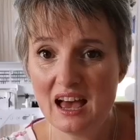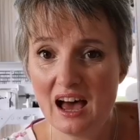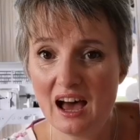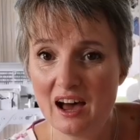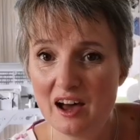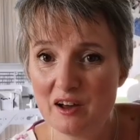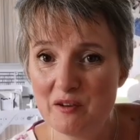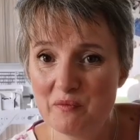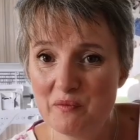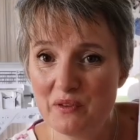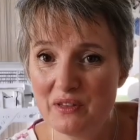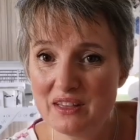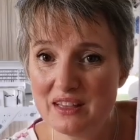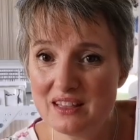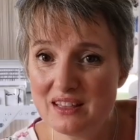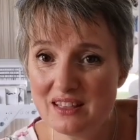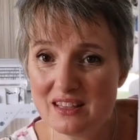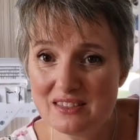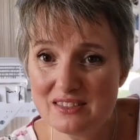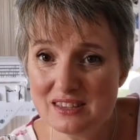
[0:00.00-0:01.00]

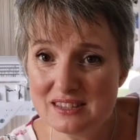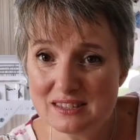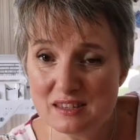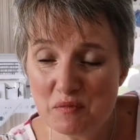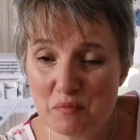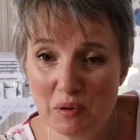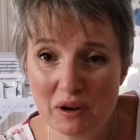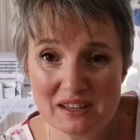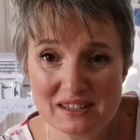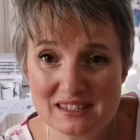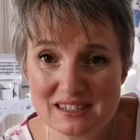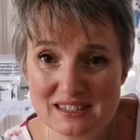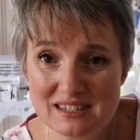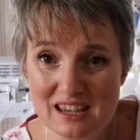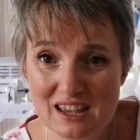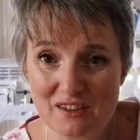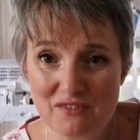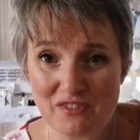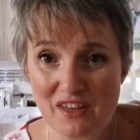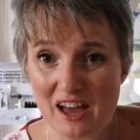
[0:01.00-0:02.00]
The
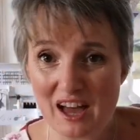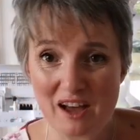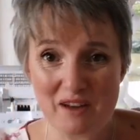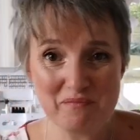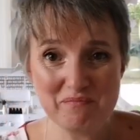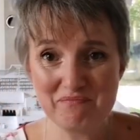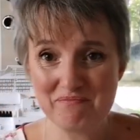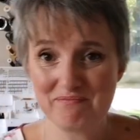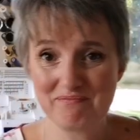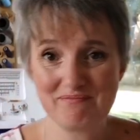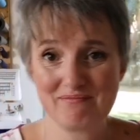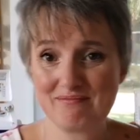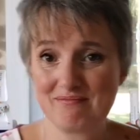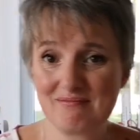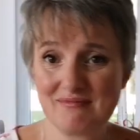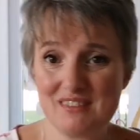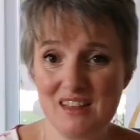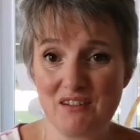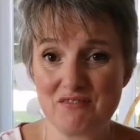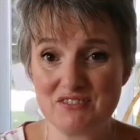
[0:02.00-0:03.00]
simplicity of that,
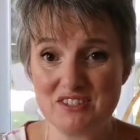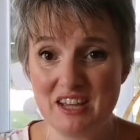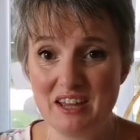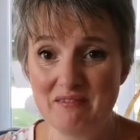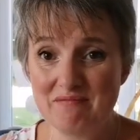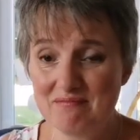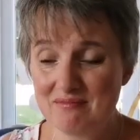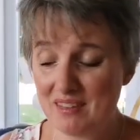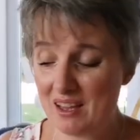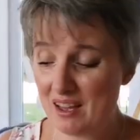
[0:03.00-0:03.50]
loved it.